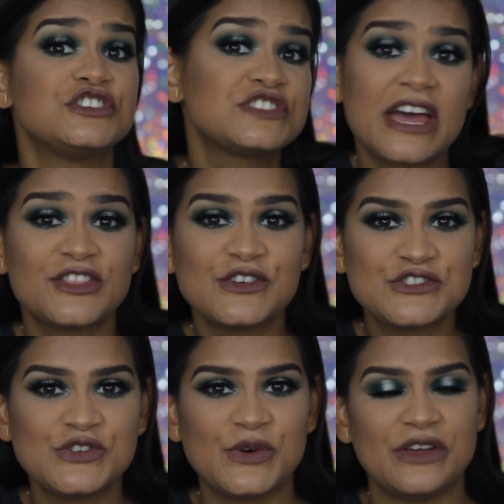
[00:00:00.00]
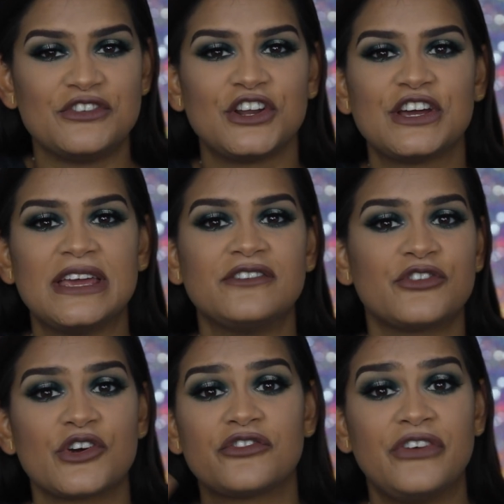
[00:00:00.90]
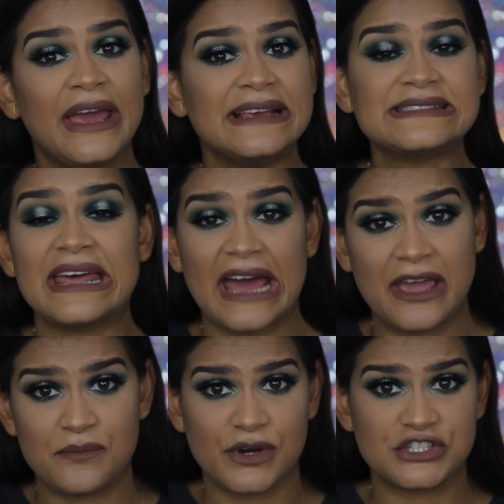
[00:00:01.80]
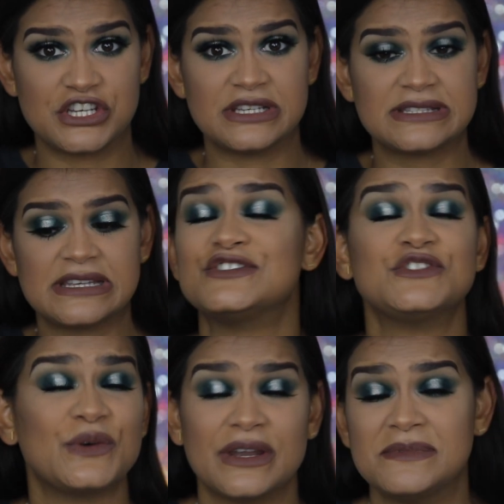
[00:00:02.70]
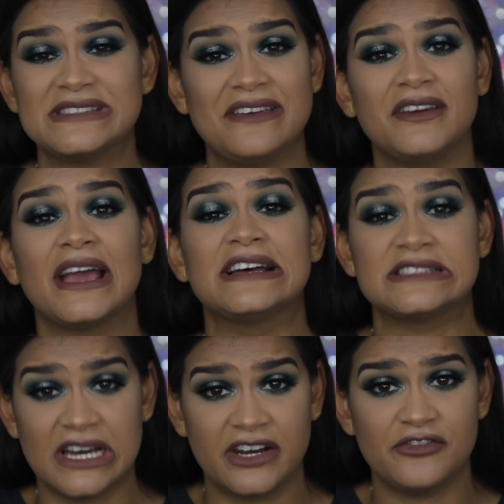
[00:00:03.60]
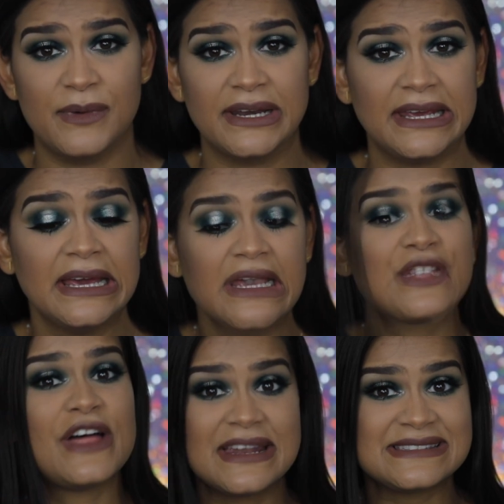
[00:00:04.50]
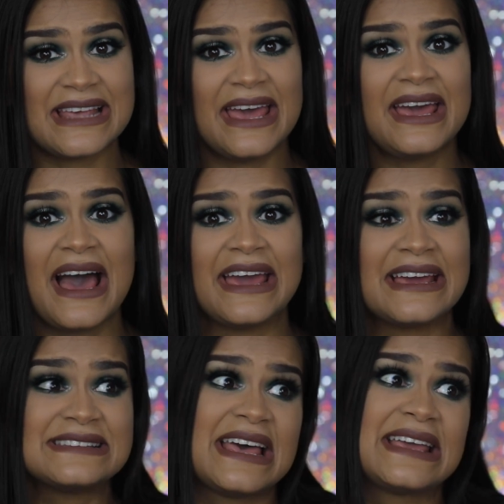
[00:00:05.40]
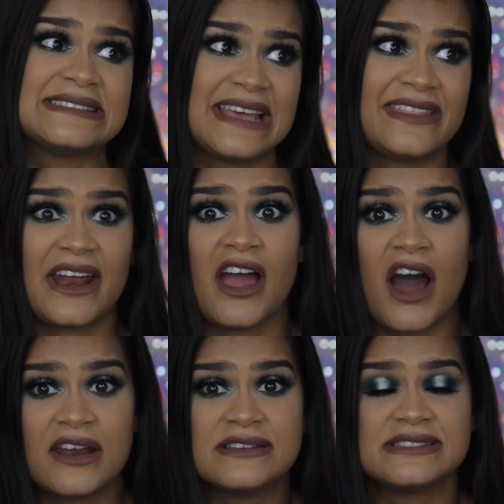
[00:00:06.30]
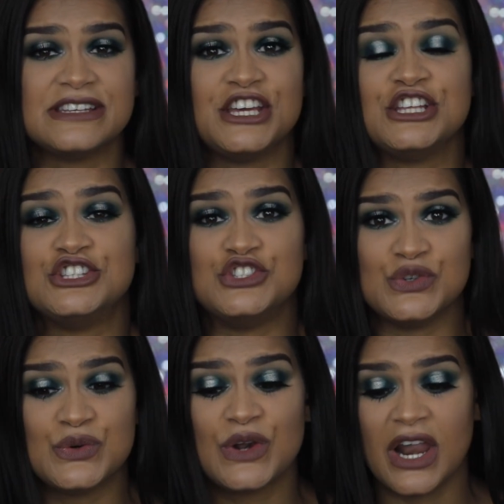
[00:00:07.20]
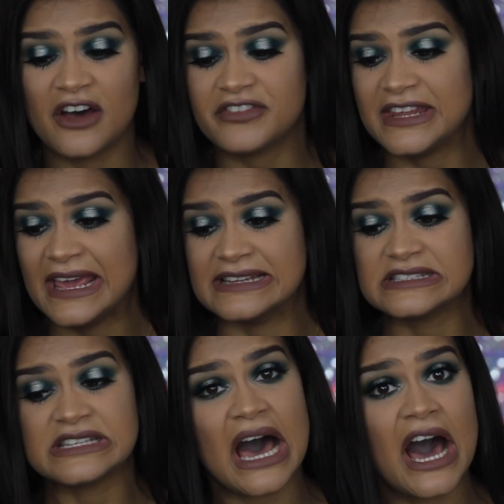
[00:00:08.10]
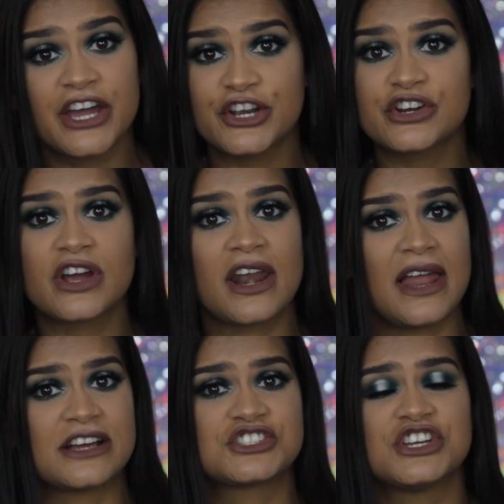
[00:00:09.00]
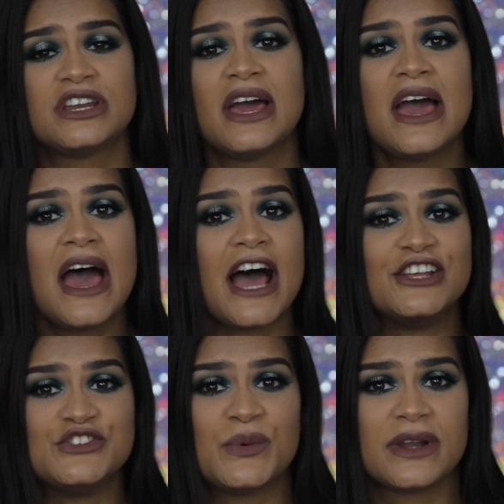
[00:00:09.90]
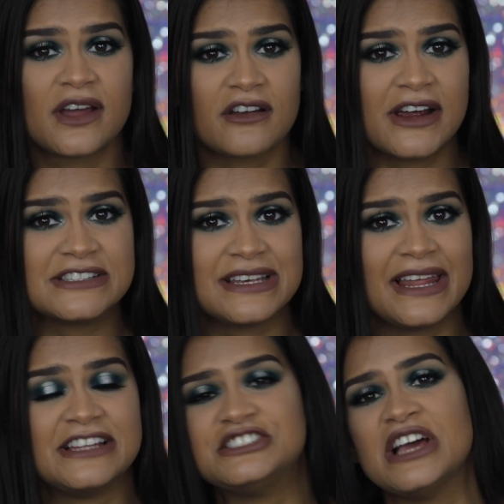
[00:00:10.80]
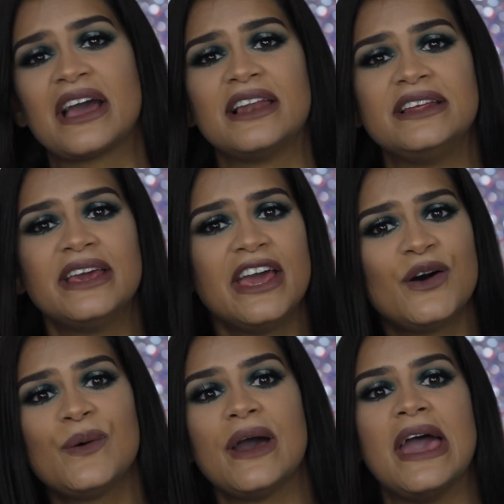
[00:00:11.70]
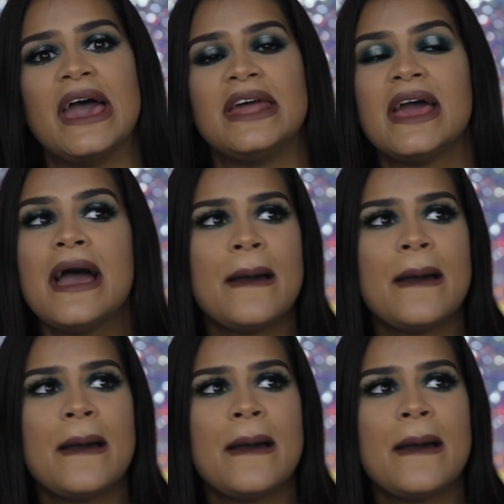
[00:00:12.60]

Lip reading: or just get those too if you're looking for face and eye brushes. You're still gonna be saving a ton of money. So that is it. I guess I can say that I honestly do love the entire collection. I do want to congratulate Jacklyn Hill, and